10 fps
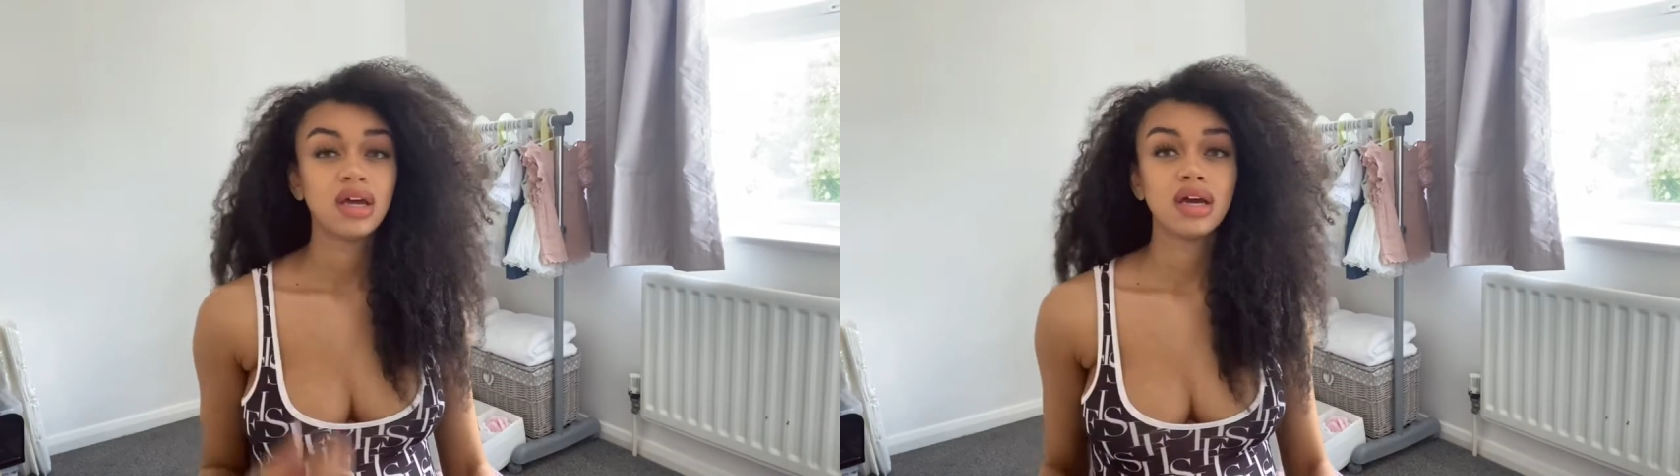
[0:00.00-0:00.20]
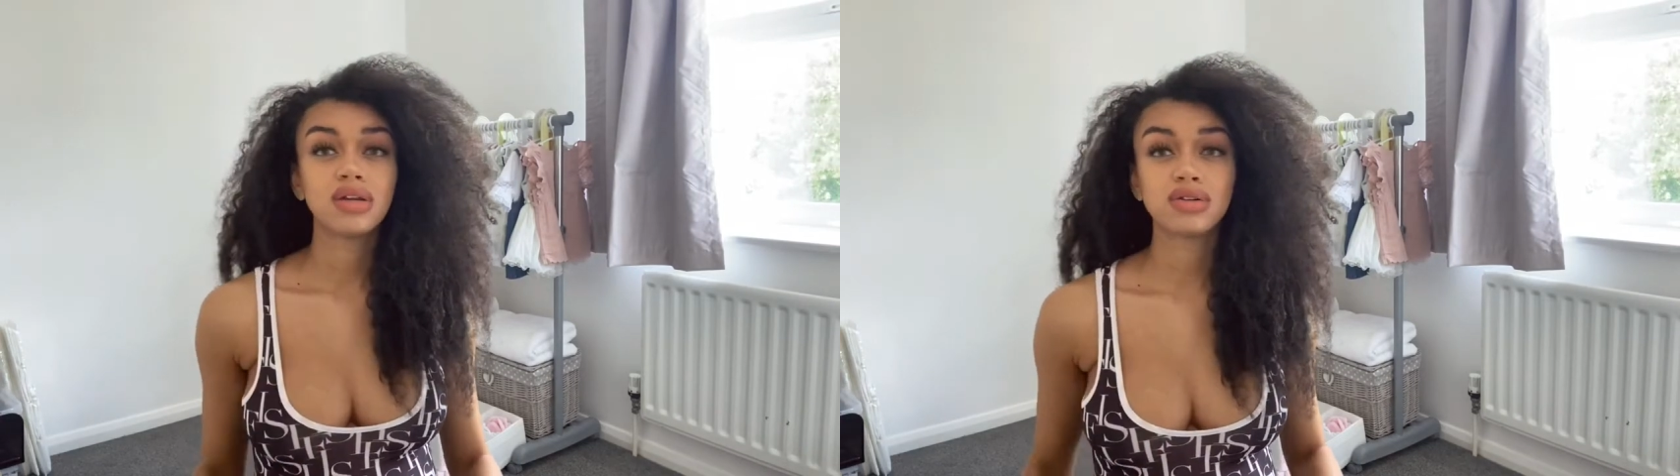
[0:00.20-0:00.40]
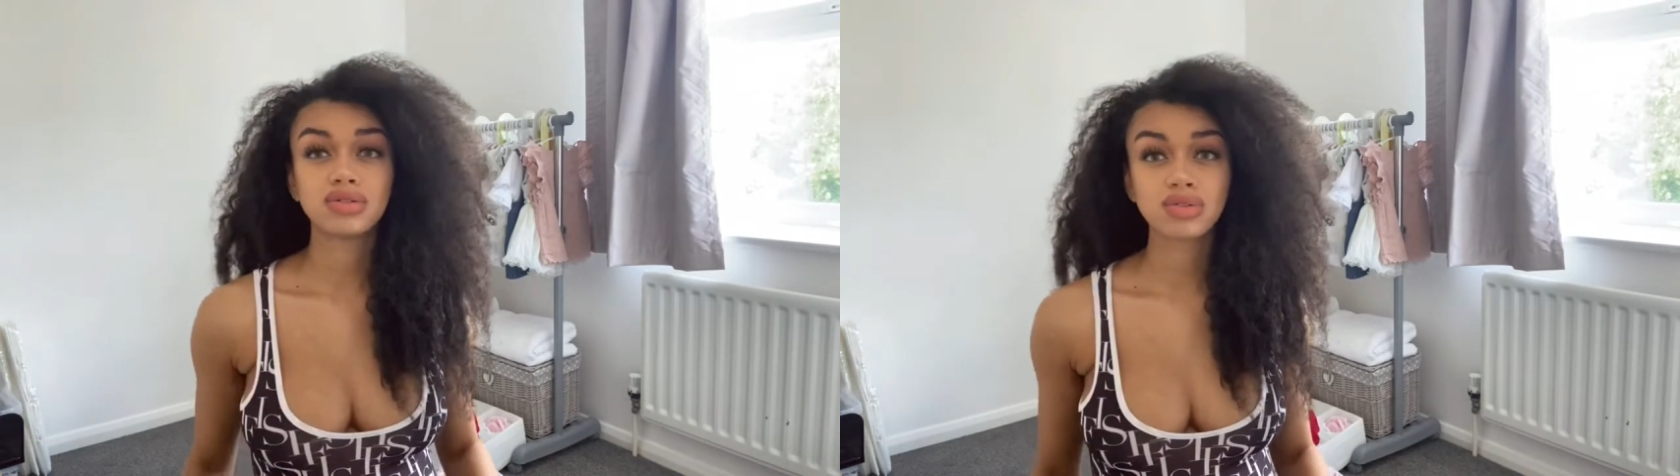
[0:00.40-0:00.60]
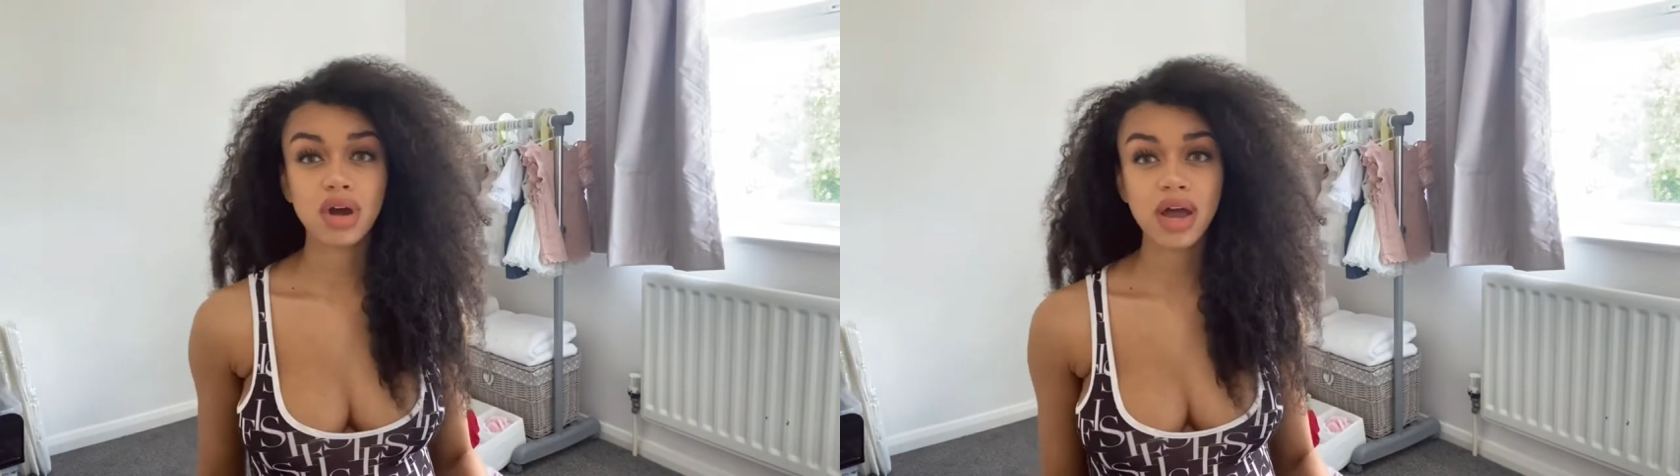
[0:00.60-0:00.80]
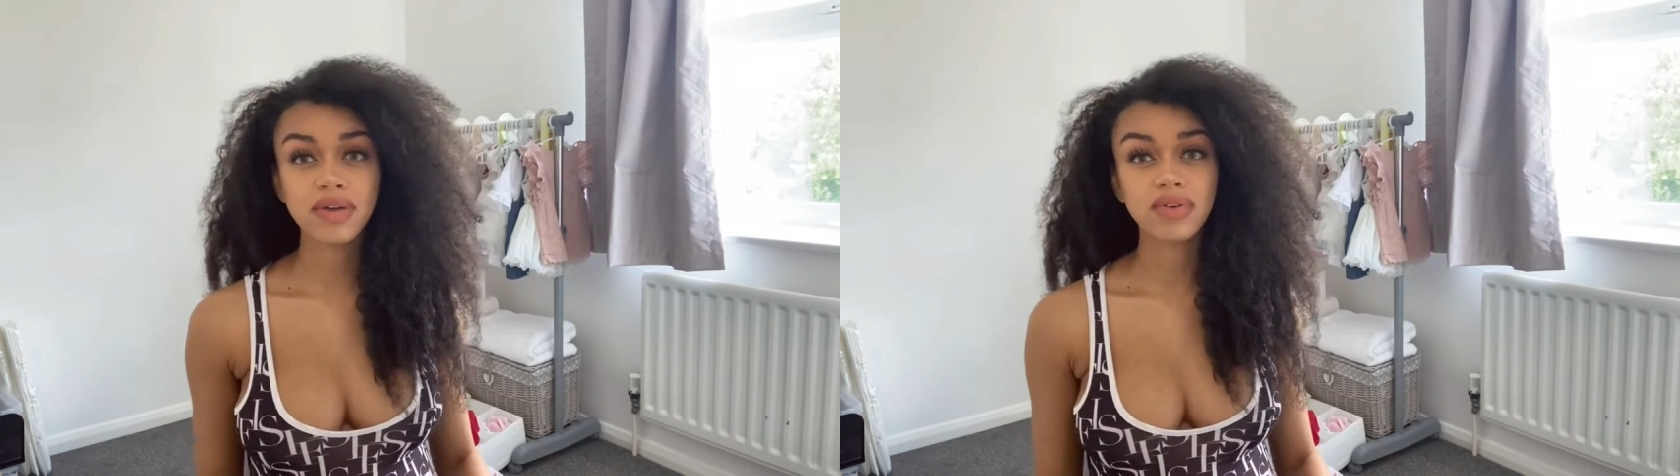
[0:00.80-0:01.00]
and I was
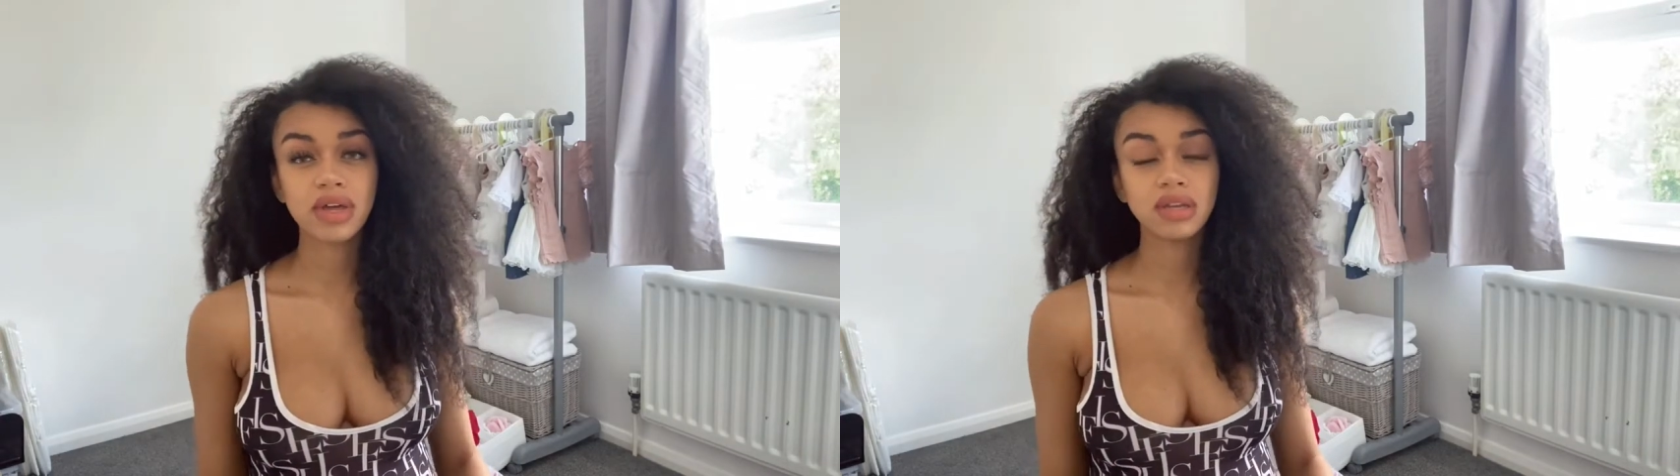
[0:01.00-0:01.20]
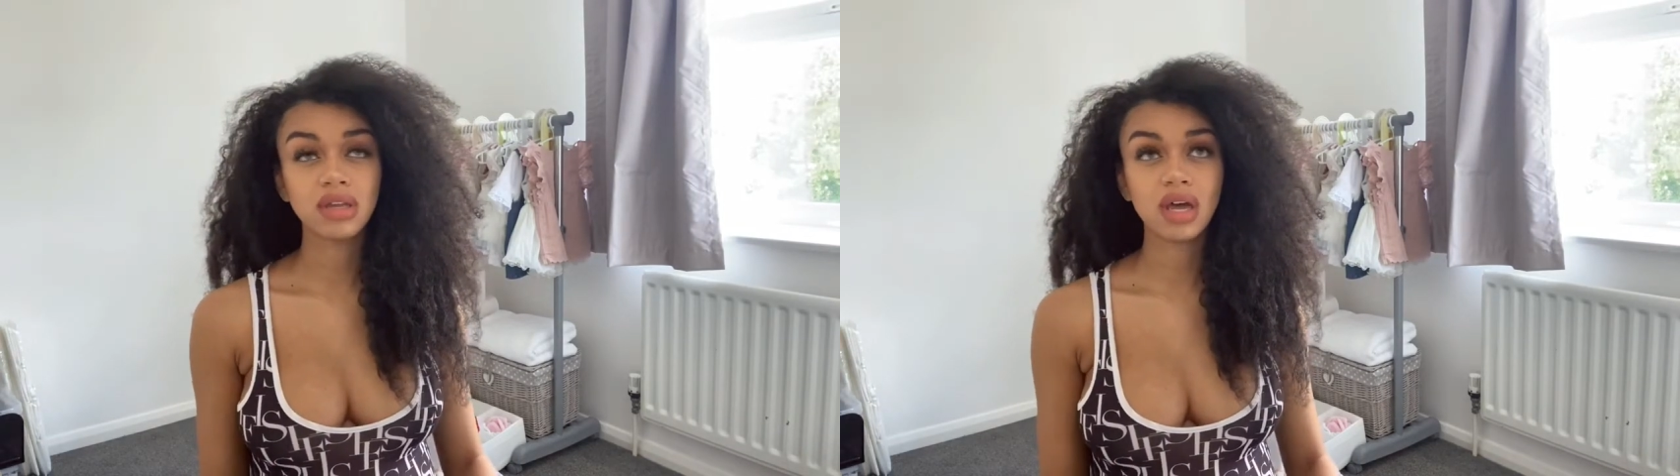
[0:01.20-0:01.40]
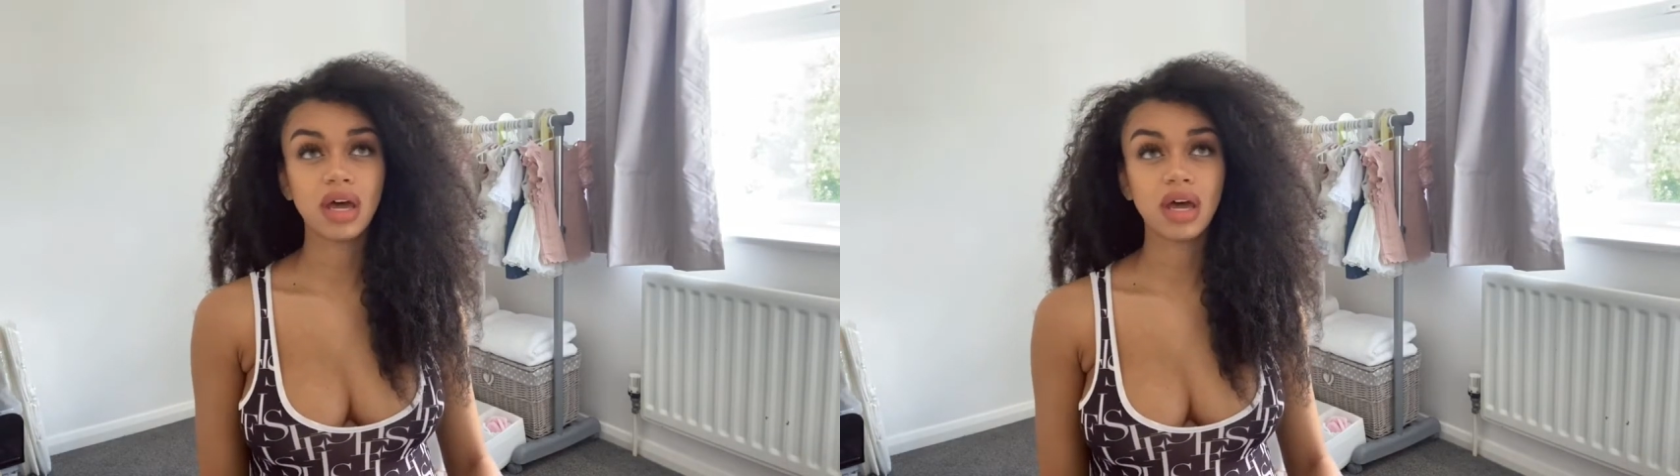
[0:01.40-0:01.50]
driving